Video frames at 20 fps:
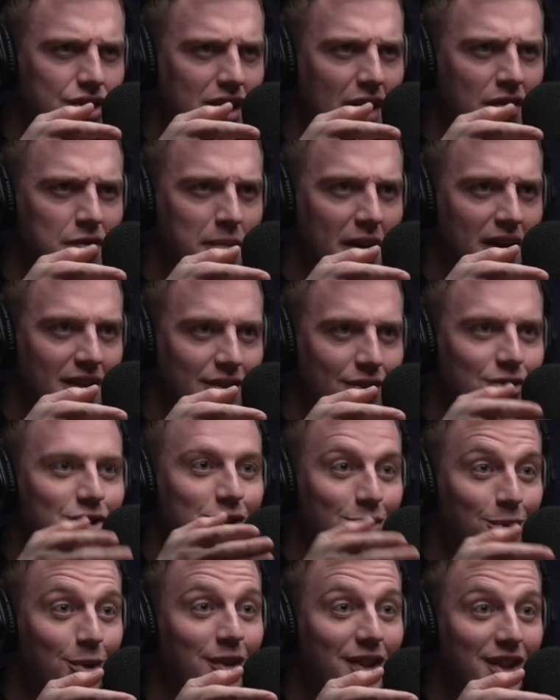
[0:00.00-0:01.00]
Steph's Packed Lunch,
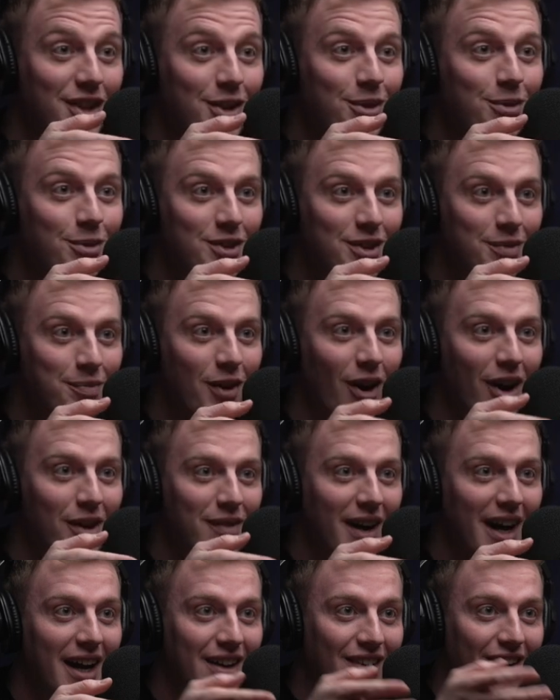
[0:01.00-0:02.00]
the one that you got
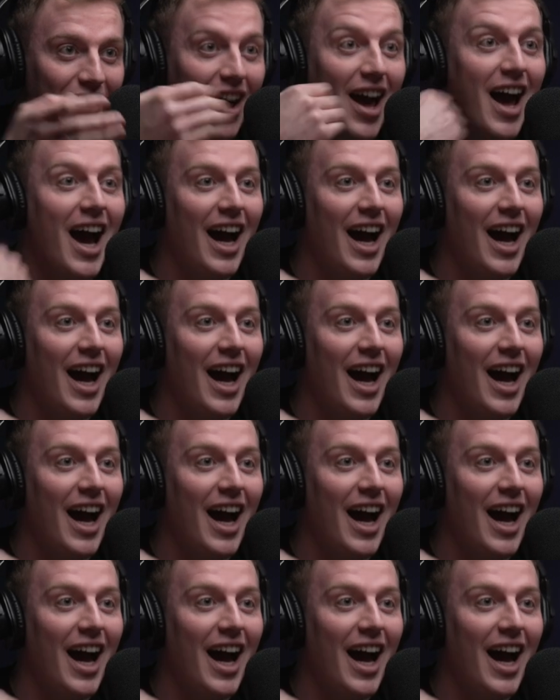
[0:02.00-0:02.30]
invited on.